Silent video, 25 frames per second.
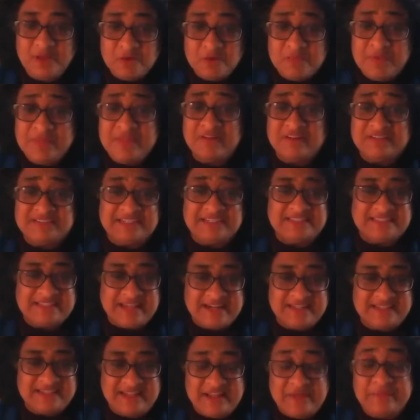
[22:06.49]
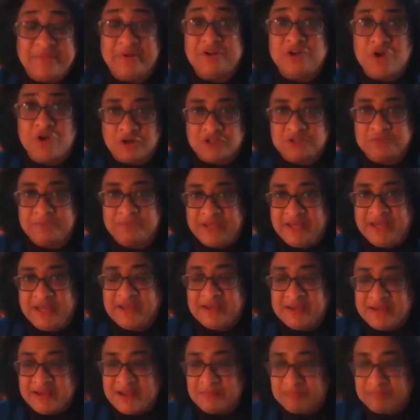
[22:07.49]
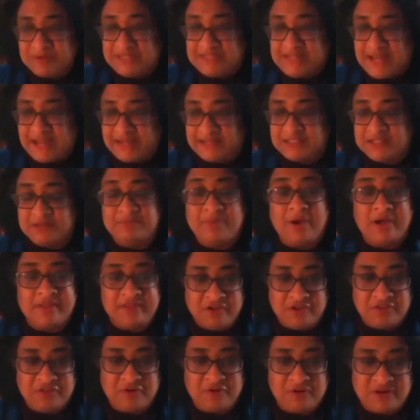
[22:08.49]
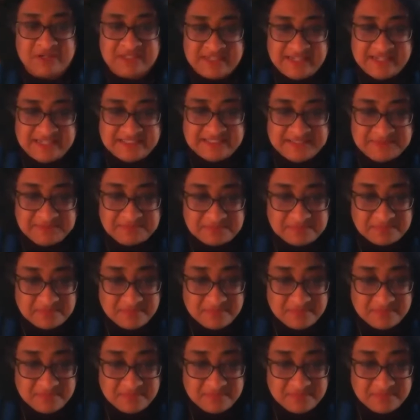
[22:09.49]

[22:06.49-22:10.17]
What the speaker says: when there is a sense that they will not be protected by the authorities.